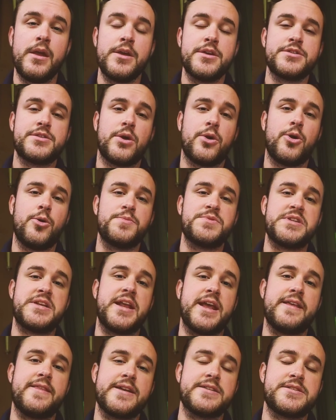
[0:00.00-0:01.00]
So I hope
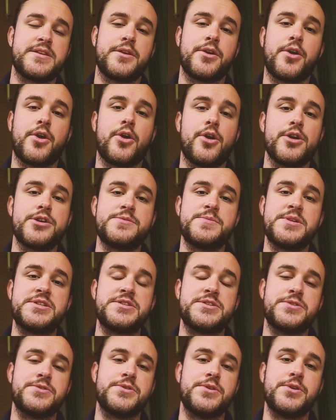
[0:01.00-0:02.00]
today that's an encouragement
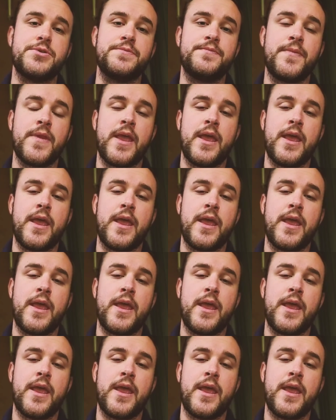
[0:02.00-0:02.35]
to you.